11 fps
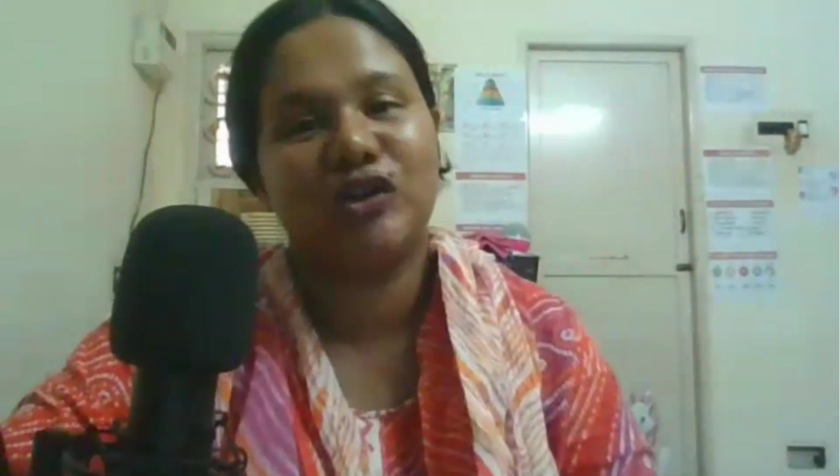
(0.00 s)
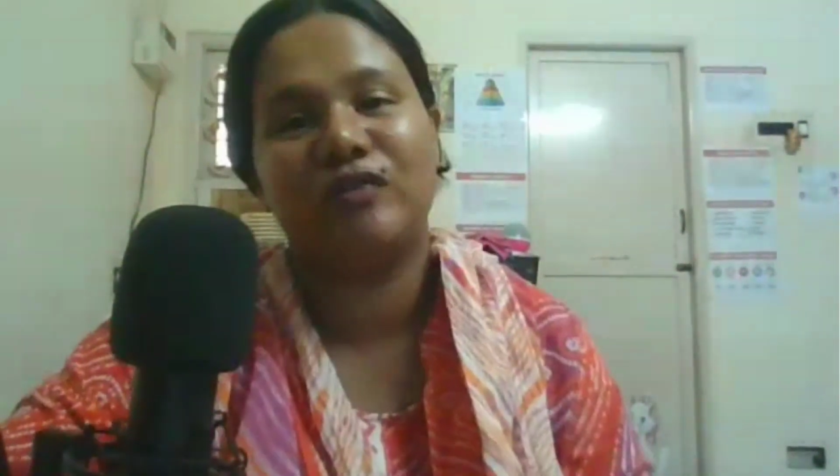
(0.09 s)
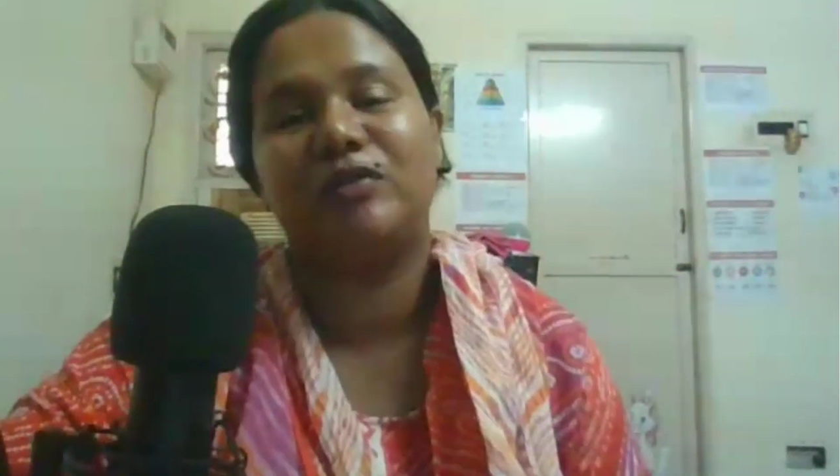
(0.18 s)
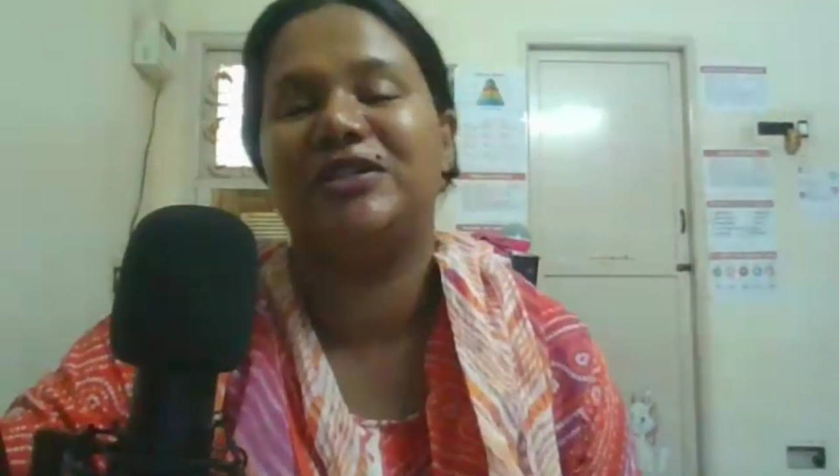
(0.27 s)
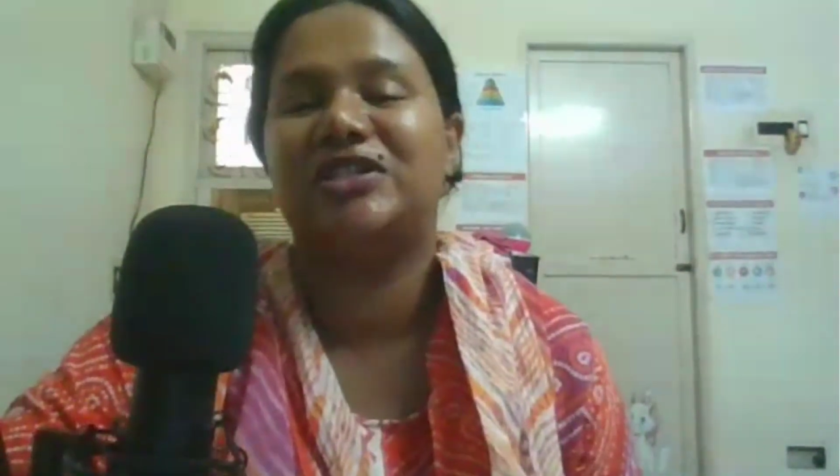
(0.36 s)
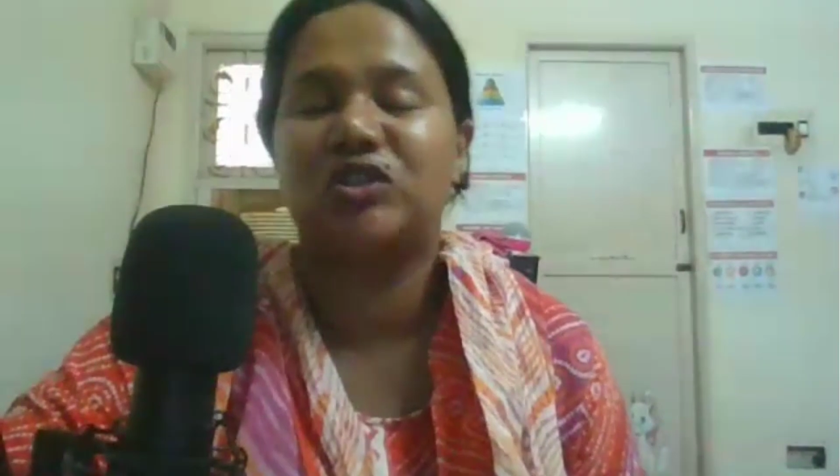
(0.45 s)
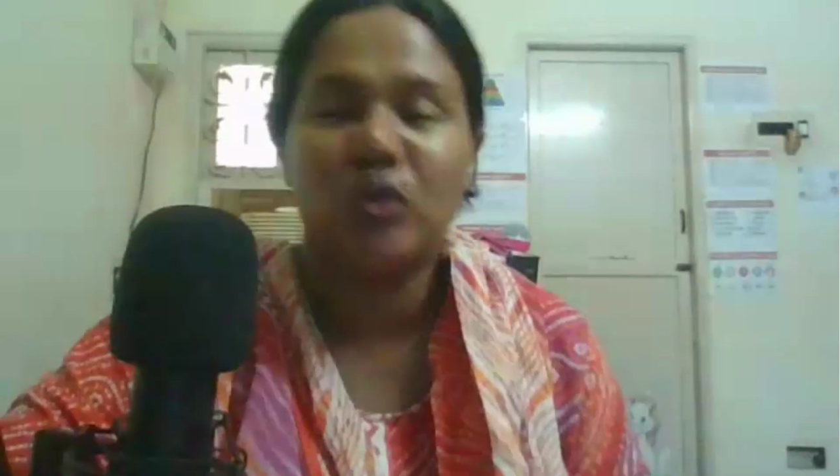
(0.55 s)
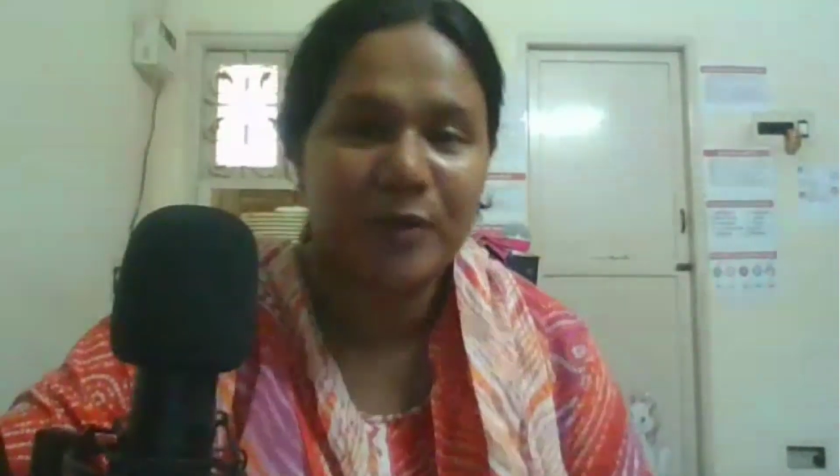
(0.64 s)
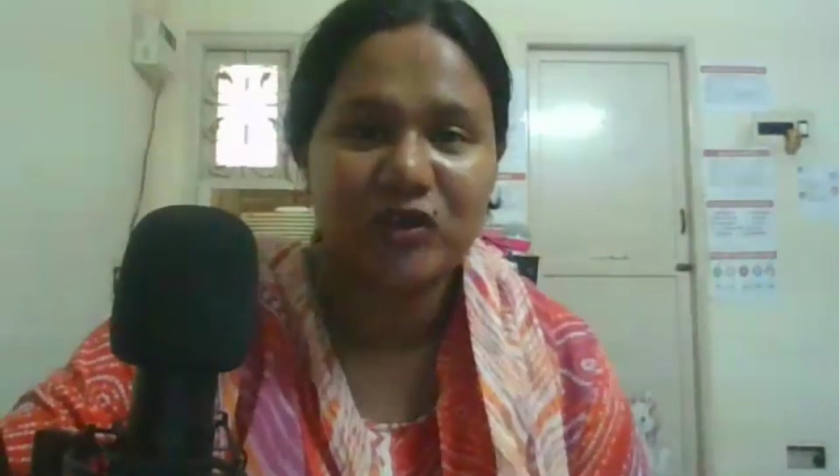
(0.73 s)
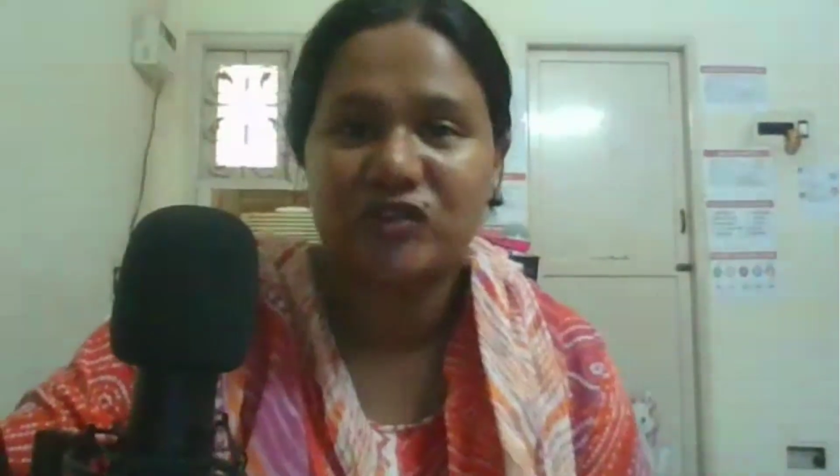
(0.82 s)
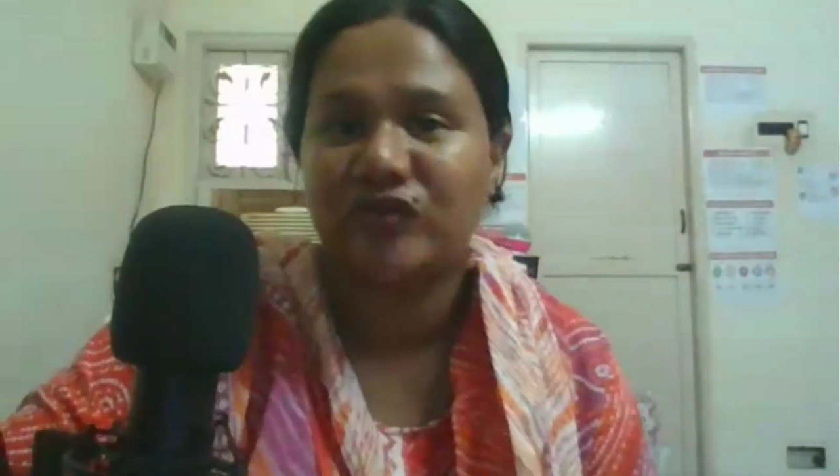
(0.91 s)
this video will be
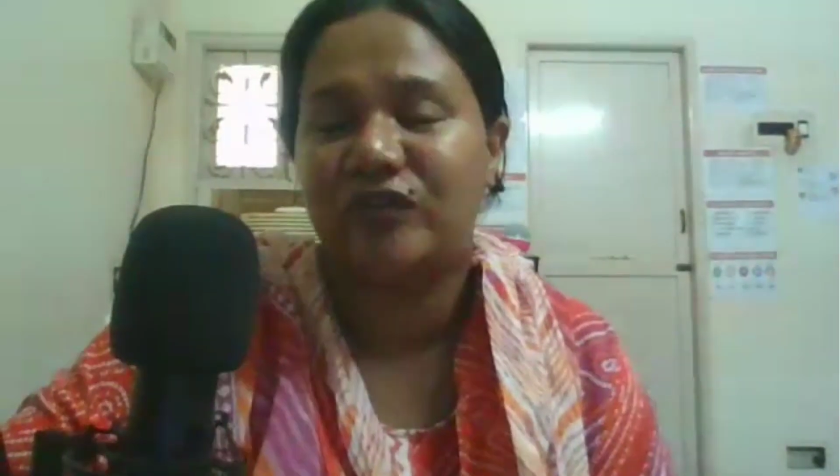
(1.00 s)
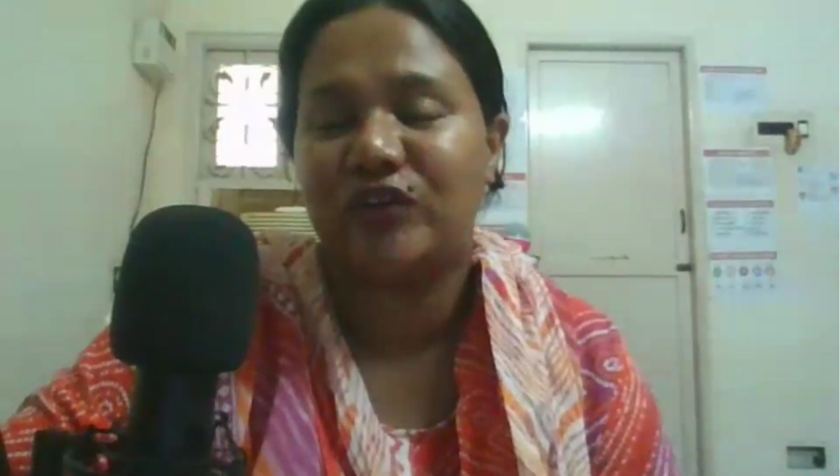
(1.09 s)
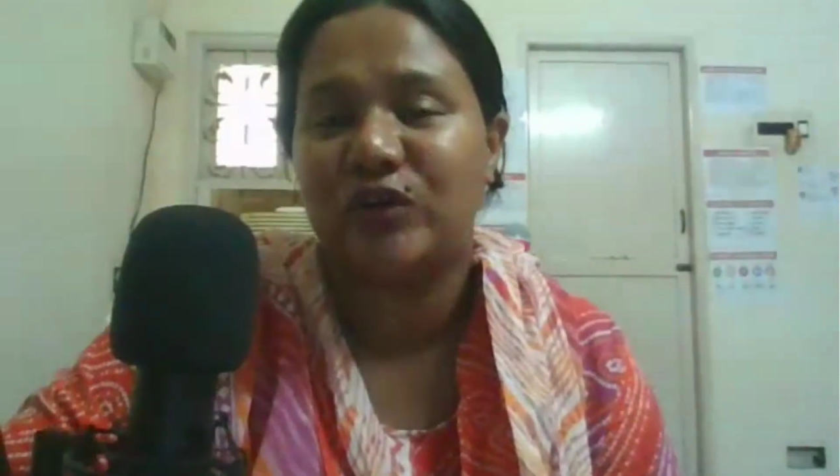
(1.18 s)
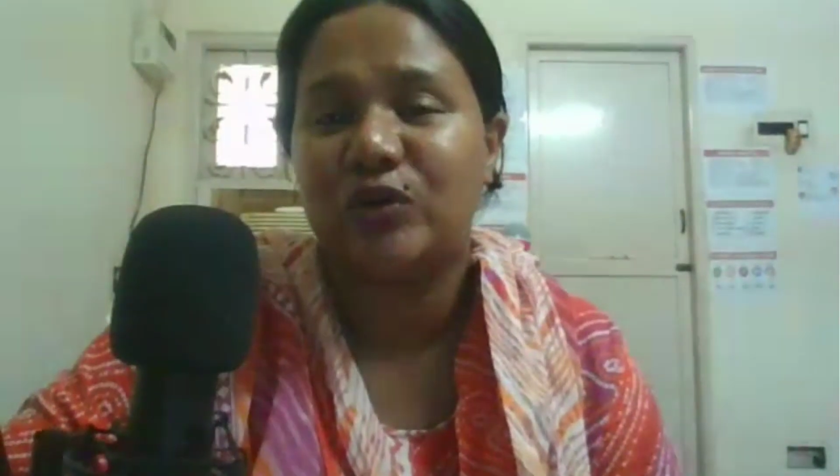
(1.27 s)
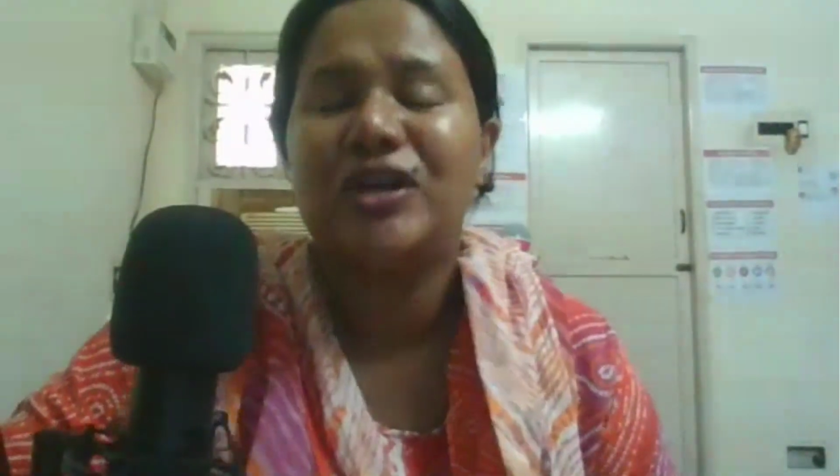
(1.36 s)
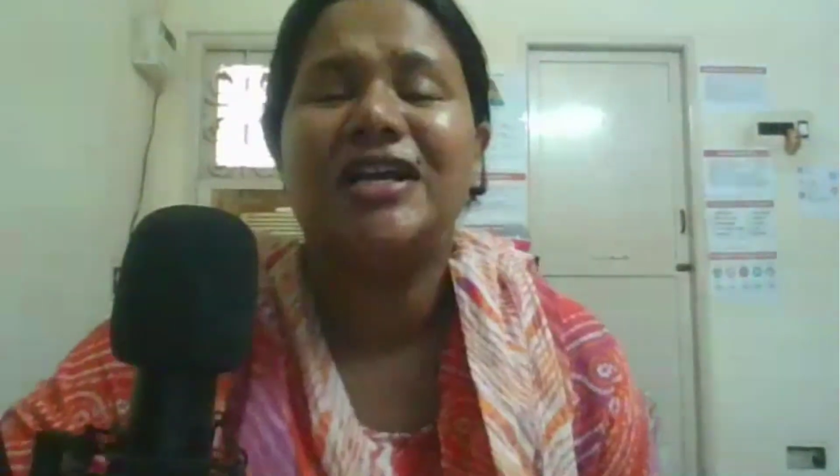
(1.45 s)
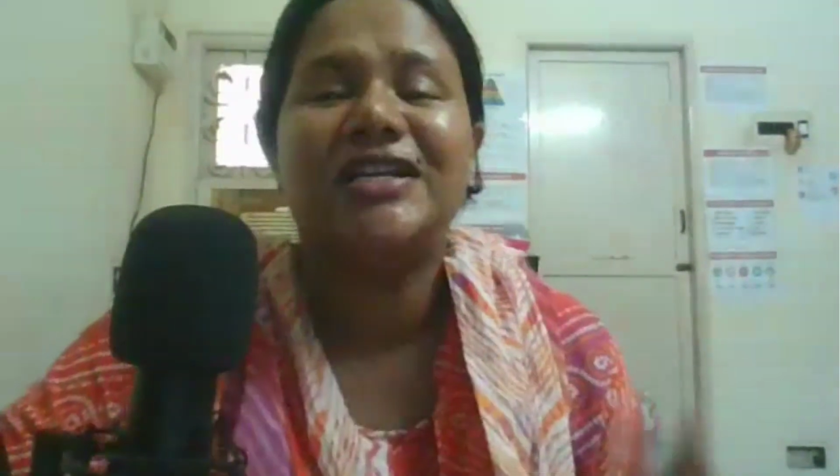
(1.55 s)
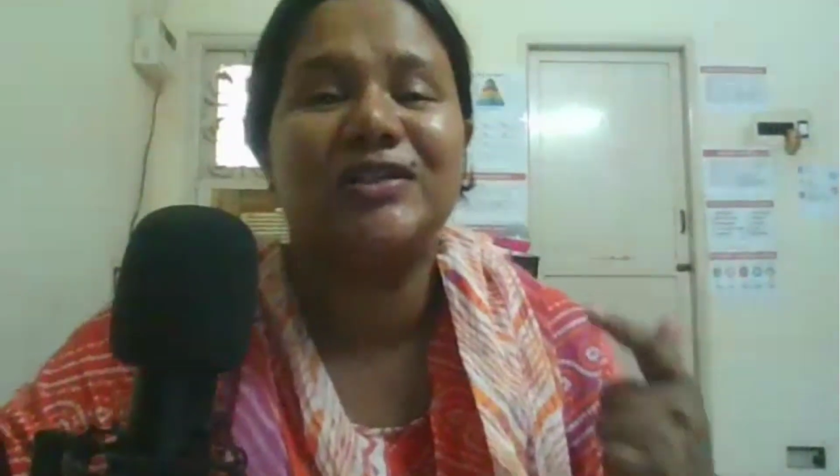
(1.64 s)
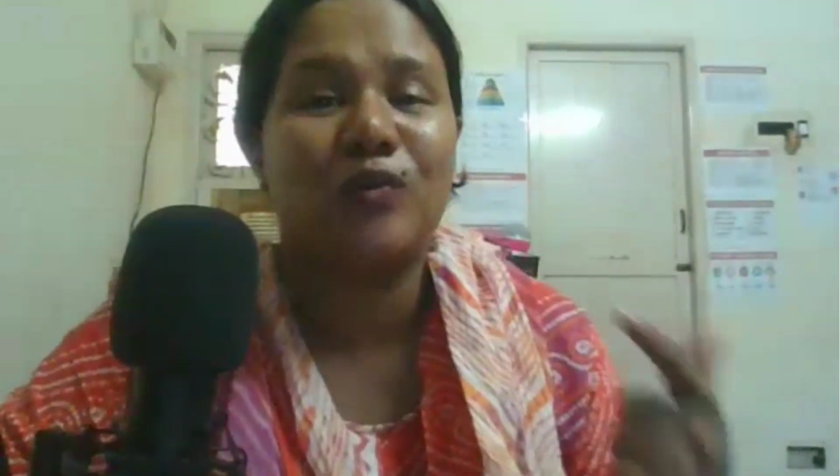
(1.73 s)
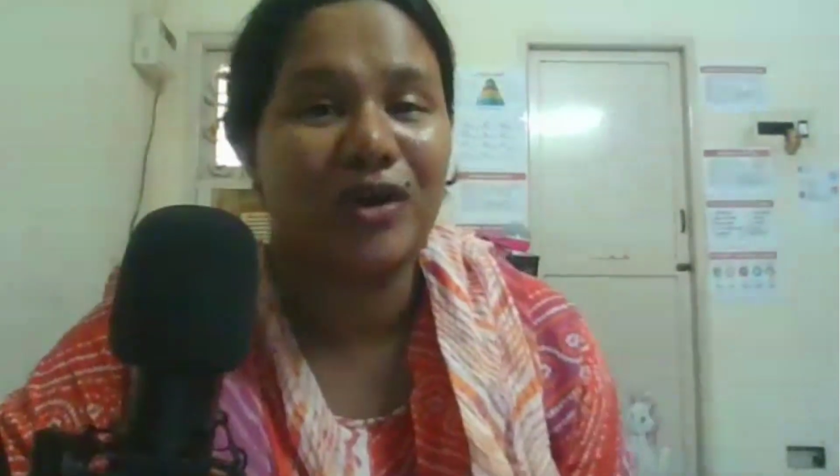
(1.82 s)
super useful for you.